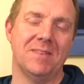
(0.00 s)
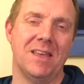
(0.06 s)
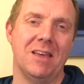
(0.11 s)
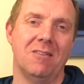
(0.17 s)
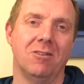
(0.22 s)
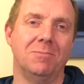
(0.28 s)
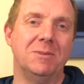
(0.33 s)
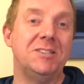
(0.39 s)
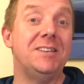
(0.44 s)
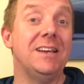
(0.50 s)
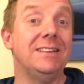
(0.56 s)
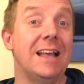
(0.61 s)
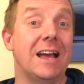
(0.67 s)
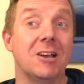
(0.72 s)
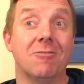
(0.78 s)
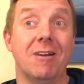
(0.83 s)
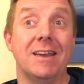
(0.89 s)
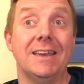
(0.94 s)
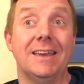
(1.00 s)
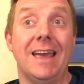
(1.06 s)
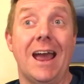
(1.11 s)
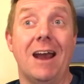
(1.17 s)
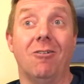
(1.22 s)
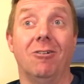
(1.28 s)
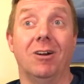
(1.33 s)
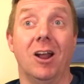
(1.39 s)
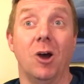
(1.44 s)
When we sing that great
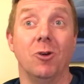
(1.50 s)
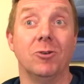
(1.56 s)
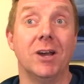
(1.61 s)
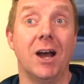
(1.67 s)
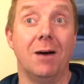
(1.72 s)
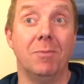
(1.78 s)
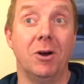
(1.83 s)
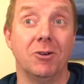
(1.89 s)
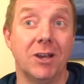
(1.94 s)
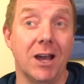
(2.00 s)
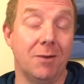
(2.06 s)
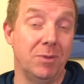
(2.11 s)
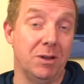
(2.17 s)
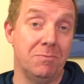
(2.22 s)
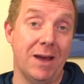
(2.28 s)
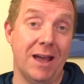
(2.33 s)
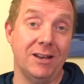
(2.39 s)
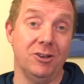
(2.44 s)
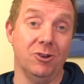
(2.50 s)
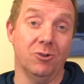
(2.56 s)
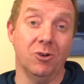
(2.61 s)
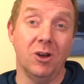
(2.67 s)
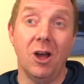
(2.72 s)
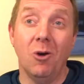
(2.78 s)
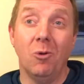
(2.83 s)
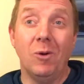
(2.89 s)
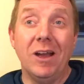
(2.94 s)
carol, O Come, Emmanuel,
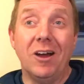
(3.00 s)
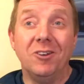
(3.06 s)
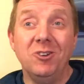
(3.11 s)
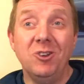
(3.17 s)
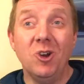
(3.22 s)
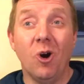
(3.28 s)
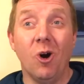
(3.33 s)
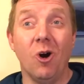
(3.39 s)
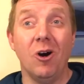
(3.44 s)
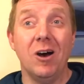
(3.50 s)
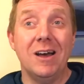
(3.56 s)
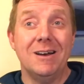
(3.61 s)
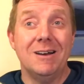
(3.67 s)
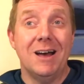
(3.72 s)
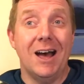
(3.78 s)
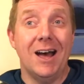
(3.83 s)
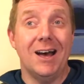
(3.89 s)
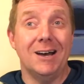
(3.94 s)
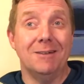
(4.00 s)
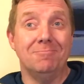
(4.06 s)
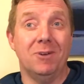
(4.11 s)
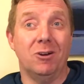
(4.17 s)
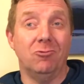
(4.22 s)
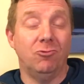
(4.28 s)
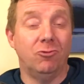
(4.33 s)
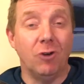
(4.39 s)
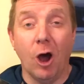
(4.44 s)
we are not
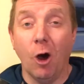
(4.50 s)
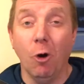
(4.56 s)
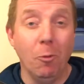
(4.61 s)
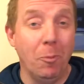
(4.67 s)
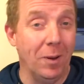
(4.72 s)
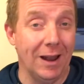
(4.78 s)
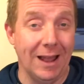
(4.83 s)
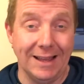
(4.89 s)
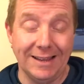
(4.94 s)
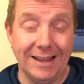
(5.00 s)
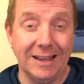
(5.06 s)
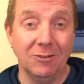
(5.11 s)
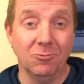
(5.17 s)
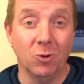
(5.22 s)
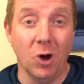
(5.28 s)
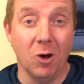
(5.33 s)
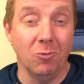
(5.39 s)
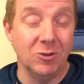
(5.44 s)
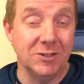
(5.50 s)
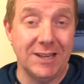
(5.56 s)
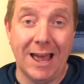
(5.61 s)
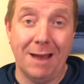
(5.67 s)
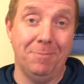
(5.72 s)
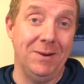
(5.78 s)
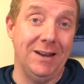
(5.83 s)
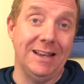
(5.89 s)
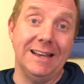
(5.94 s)
role-playing what was
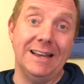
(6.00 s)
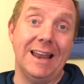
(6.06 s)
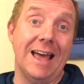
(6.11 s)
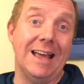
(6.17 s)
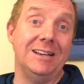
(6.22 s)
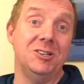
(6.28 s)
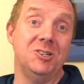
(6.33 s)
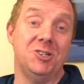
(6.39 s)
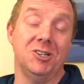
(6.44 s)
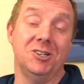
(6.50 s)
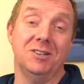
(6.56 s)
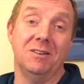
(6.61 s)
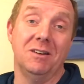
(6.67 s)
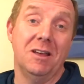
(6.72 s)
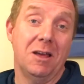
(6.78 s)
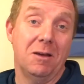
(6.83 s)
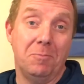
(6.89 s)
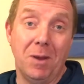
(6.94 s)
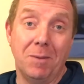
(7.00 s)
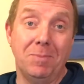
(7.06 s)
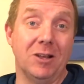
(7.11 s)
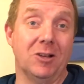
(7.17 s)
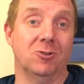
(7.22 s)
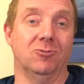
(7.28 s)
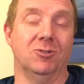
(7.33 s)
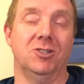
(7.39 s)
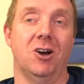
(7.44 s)
happening in ancient
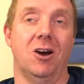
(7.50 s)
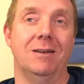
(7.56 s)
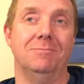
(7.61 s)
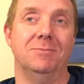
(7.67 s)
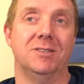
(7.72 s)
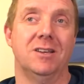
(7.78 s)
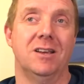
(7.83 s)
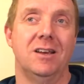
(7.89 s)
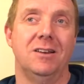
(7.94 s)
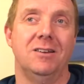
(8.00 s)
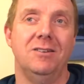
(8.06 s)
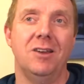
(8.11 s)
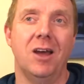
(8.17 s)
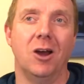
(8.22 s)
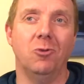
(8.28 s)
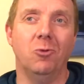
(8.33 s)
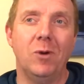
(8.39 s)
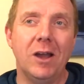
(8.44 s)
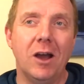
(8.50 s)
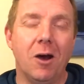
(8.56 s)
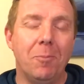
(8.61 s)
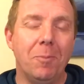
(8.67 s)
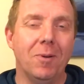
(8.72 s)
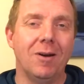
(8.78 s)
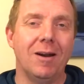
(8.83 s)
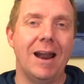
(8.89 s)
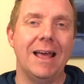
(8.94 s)
biblical times. No, we are
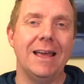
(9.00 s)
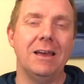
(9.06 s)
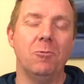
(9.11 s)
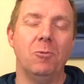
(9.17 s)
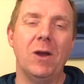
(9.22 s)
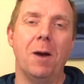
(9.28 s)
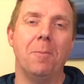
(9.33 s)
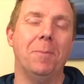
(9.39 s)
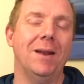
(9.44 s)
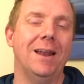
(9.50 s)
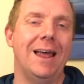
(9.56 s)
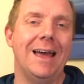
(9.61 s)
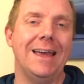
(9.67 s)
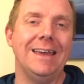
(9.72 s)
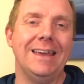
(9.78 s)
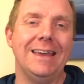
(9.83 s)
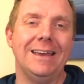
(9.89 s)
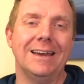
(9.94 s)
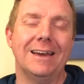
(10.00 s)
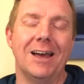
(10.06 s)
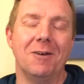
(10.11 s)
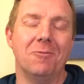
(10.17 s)
praying